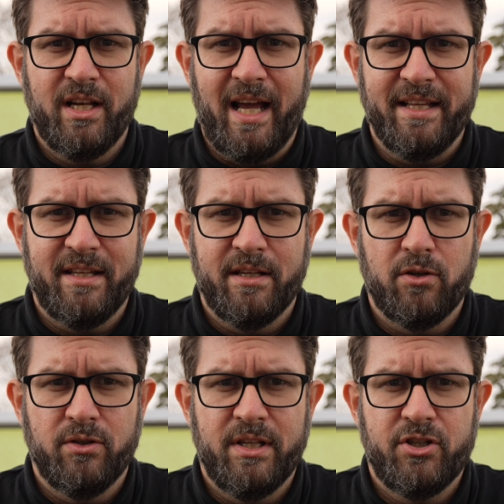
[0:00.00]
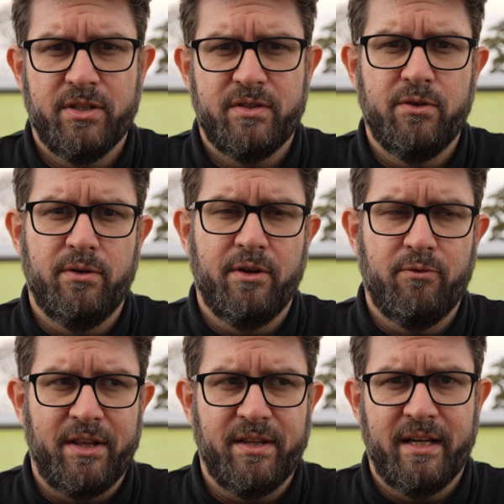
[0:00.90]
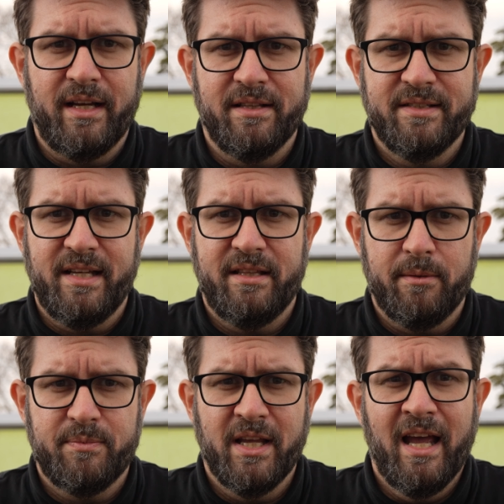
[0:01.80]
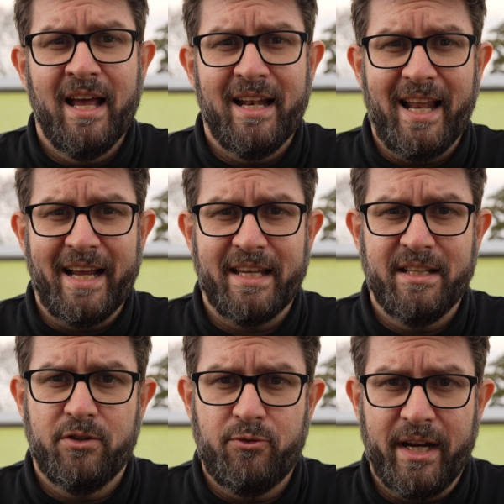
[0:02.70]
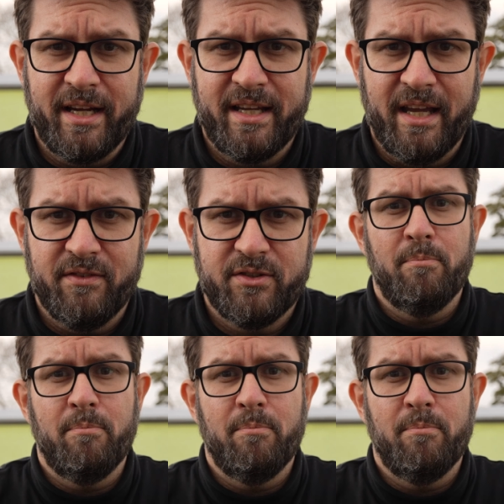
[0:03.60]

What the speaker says: lighting conditions during run and gun setups like in the Dragon Caves,